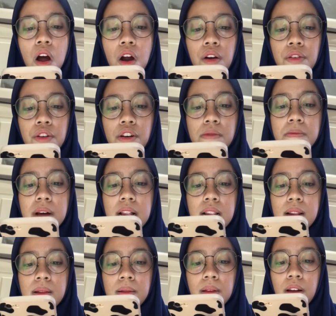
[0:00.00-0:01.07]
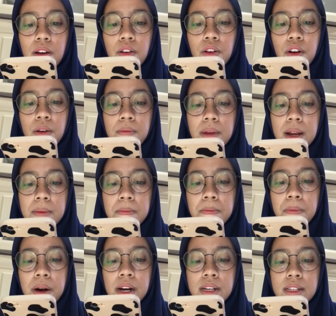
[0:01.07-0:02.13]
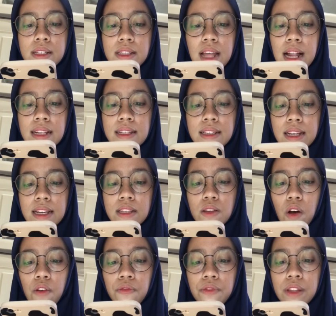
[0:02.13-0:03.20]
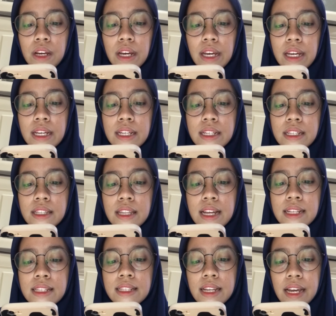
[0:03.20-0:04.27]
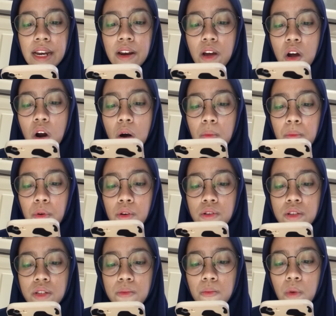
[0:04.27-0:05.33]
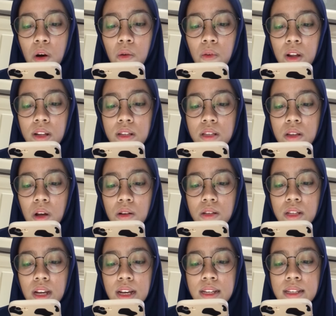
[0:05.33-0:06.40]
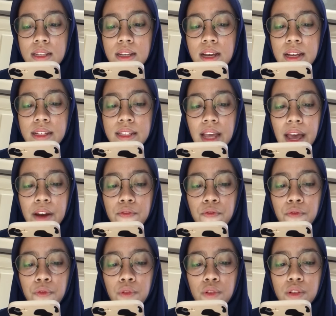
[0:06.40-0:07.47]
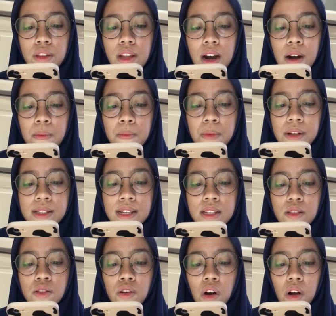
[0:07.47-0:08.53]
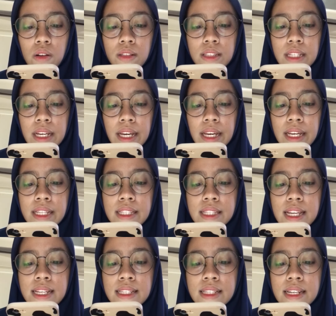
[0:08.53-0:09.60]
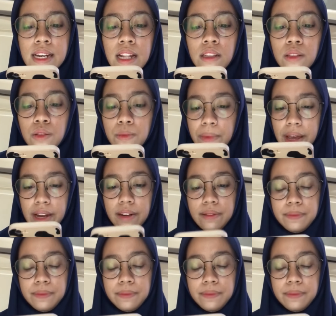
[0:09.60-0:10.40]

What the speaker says: Normal peristalsis of the intestine produce bowel sounds as gas and fluid are passed through the intestinal lumen.